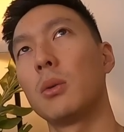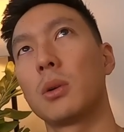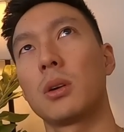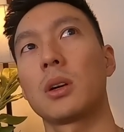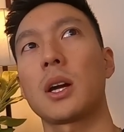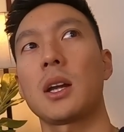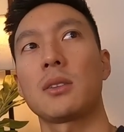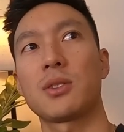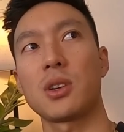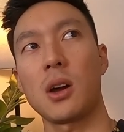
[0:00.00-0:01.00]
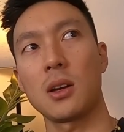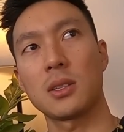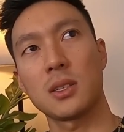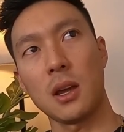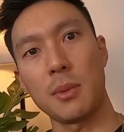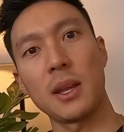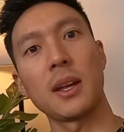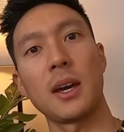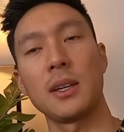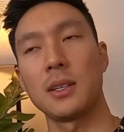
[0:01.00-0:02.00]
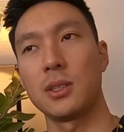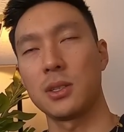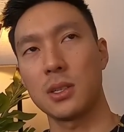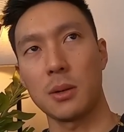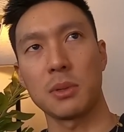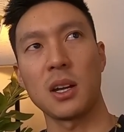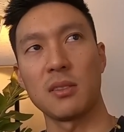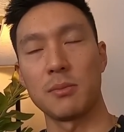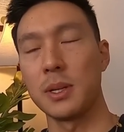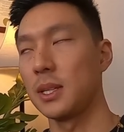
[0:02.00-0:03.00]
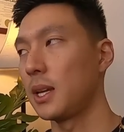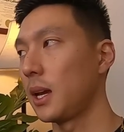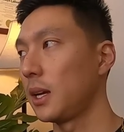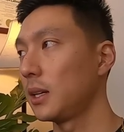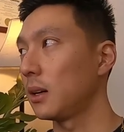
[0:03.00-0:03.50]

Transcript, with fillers: were kind of shot some at night and some kind of midday.